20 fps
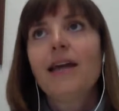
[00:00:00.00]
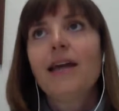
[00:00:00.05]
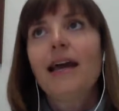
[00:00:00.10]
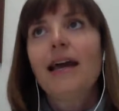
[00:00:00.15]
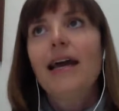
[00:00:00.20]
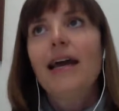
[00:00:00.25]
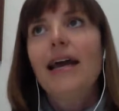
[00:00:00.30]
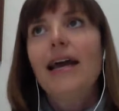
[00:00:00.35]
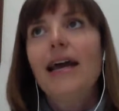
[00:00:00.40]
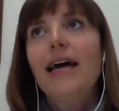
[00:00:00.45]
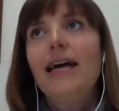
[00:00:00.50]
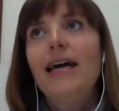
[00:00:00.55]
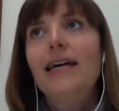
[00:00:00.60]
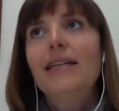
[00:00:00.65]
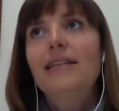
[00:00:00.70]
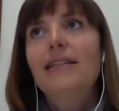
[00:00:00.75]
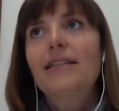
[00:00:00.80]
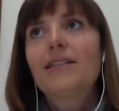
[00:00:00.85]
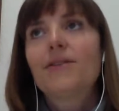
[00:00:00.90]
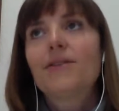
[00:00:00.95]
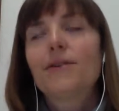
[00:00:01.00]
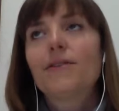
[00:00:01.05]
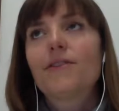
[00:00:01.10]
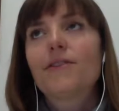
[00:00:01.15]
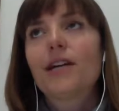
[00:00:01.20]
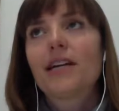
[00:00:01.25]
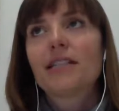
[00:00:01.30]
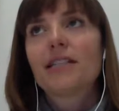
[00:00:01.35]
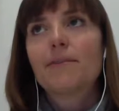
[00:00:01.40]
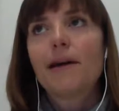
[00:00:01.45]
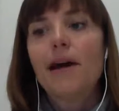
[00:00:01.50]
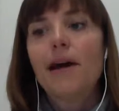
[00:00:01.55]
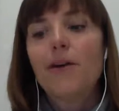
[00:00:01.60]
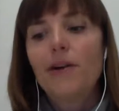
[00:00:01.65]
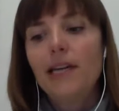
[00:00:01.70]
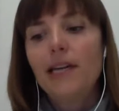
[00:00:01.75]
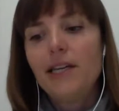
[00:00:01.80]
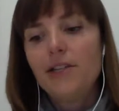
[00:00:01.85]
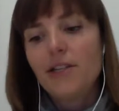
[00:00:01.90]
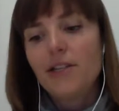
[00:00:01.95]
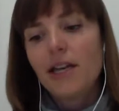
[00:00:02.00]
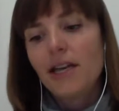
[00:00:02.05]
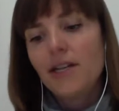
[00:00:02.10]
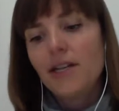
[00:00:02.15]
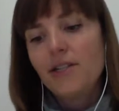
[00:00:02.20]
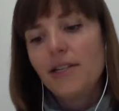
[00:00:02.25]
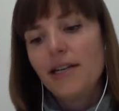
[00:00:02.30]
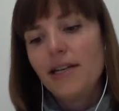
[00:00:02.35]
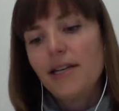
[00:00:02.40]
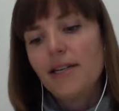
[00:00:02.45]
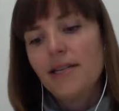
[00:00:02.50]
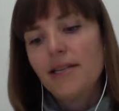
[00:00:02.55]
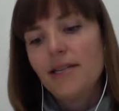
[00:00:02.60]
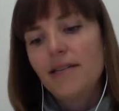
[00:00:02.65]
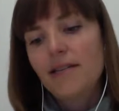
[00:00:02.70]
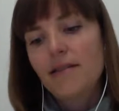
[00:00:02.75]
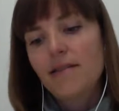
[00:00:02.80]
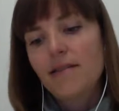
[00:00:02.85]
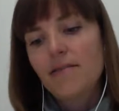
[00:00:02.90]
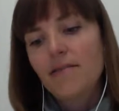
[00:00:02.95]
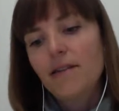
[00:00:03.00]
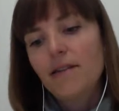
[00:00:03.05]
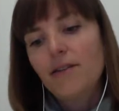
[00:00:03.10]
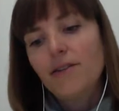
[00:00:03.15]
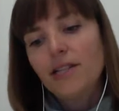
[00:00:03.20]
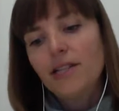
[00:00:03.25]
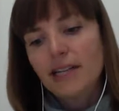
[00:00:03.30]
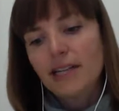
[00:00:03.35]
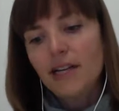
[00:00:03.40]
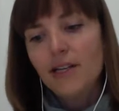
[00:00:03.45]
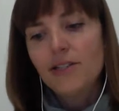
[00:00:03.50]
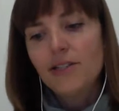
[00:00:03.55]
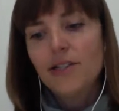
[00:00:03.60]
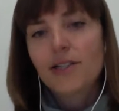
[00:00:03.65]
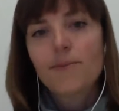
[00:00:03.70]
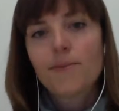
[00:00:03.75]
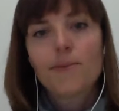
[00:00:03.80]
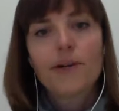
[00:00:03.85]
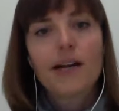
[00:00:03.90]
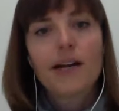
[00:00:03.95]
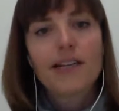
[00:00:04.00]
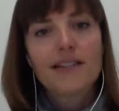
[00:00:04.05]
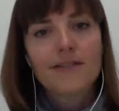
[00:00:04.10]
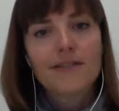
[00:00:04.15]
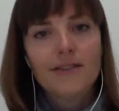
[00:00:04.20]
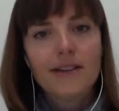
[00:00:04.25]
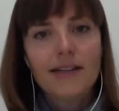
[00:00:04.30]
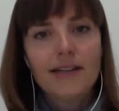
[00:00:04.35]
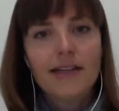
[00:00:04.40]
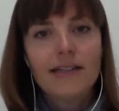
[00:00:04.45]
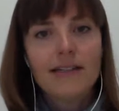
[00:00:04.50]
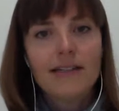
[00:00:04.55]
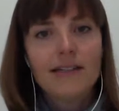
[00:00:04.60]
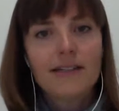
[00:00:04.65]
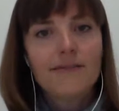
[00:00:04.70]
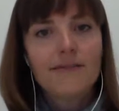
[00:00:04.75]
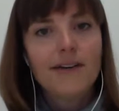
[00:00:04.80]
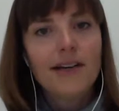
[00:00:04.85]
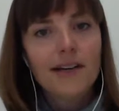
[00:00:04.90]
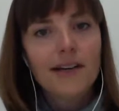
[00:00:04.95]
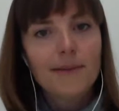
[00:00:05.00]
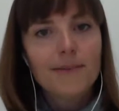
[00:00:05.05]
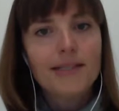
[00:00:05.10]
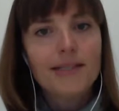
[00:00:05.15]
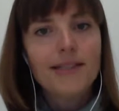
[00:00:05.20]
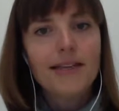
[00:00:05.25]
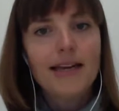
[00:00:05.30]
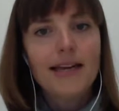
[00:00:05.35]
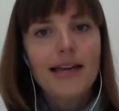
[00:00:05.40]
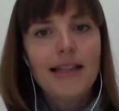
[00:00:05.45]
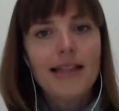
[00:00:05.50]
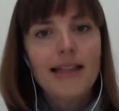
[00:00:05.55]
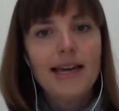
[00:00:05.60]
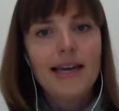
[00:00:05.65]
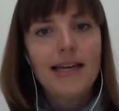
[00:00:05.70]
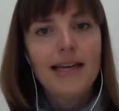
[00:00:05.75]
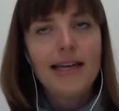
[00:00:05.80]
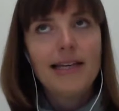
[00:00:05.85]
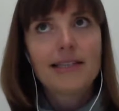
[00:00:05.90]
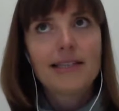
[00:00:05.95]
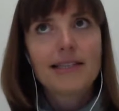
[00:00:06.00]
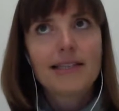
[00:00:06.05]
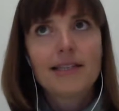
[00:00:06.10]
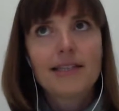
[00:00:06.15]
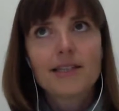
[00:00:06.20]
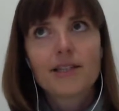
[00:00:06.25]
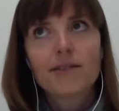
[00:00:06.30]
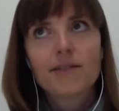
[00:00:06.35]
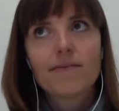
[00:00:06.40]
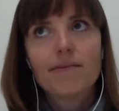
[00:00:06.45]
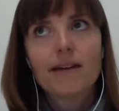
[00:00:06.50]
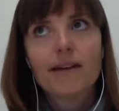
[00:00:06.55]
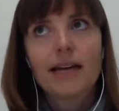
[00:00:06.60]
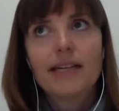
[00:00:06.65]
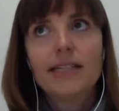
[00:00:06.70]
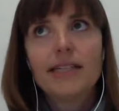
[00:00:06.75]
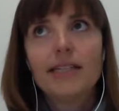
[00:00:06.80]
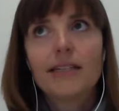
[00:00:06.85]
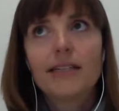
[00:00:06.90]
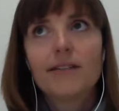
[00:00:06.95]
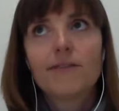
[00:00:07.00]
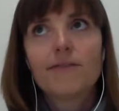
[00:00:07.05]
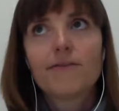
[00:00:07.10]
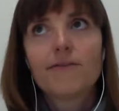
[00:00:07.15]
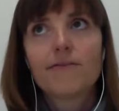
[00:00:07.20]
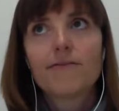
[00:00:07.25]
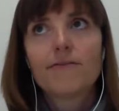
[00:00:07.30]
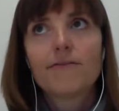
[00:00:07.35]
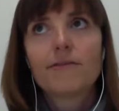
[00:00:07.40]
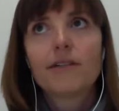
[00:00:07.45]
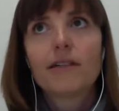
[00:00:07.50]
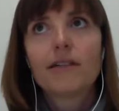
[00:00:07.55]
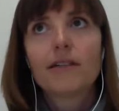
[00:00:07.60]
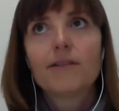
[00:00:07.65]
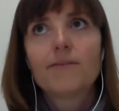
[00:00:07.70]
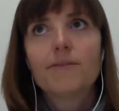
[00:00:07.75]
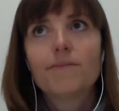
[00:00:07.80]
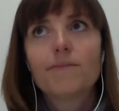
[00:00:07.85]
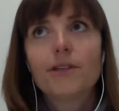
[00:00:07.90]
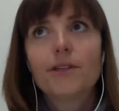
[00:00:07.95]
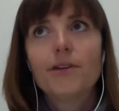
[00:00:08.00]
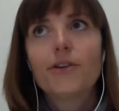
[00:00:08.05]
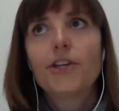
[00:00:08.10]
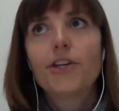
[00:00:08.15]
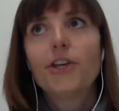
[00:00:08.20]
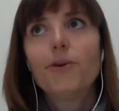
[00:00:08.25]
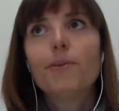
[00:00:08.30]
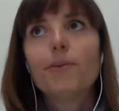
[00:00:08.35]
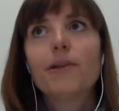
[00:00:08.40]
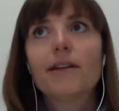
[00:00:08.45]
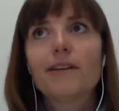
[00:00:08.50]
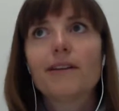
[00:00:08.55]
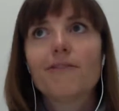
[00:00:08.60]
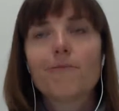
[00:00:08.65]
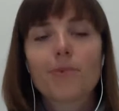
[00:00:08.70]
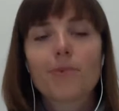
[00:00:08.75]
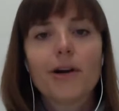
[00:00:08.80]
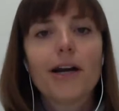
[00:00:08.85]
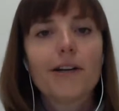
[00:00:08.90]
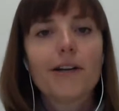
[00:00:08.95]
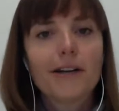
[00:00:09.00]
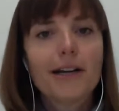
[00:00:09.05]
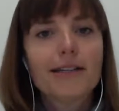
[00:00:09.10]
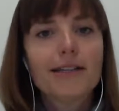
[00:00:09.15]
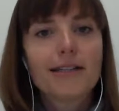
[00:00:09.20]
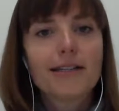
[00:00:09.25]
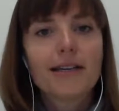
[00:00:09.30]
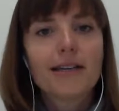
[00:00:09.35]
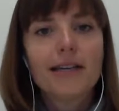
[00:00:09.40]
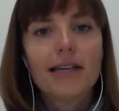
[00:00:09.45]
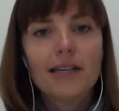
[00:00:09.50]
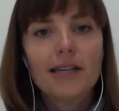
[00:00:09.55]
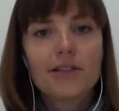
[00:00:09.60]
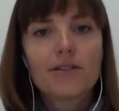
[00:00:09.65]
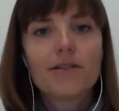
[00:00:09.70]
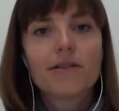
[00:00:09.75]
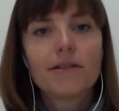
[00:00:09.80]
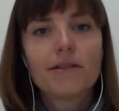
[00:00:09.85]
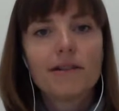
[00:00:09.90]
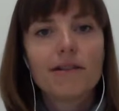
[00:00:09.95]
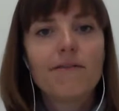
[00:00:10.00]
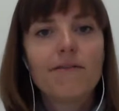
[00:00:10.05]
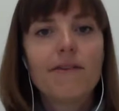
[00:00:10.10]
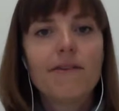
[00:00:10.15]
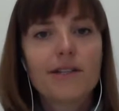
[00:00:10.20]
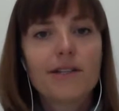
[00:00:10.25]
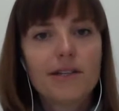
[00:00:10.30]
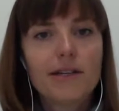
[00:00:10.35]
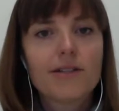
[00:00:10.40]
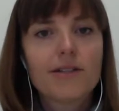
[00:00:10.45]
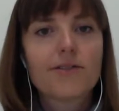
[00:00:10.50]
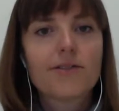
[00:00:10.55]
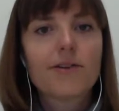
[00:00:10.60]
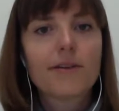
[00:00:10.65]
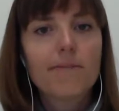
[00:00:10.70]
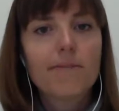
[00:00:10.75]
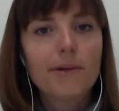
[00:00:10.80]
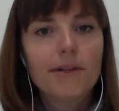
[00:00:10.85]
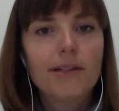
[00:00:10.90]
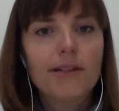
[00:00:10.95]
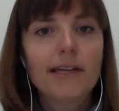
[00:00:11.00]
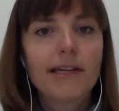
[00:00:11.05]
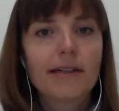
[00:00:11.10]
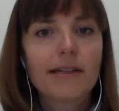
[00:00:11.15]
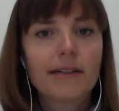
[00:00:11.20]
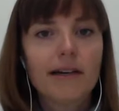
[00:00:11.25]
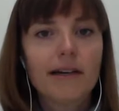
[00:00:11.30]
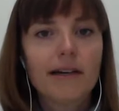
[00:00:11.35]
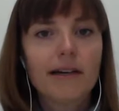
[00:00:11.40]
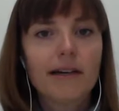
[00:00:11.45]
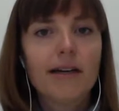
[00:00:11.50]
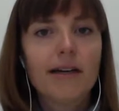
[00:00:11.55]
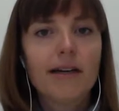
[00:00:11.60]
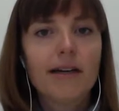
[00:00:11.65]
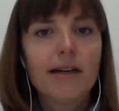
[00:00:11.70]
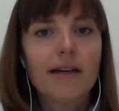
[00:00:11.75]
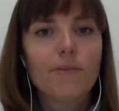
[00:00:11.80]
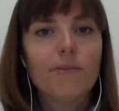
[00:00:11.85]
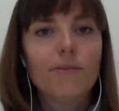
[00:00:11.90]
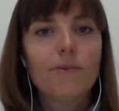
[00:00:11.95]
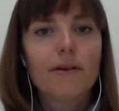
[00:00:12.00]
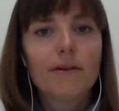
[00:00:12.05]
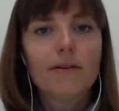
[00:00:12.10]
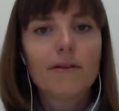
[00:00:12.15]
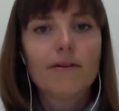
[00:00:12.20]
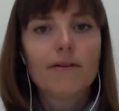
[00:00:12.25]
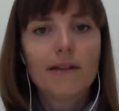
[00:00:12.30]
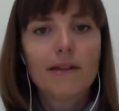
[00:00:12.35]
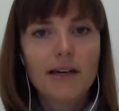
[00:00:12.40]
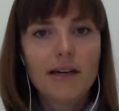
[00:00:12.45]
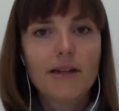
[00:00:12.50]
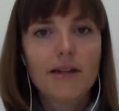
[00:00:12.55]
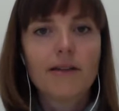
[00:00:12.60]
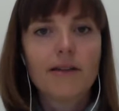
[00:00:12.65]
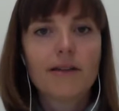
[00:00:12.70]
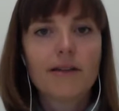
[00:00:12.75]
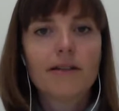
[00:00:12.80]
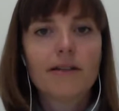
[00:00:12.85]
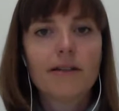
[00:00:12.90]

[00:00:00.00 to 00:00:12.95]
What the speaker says: and sort of talks about how each age has, technology has progressively developed, and that it's this idea of, cumulative progress, that each invention is sort of building on the other,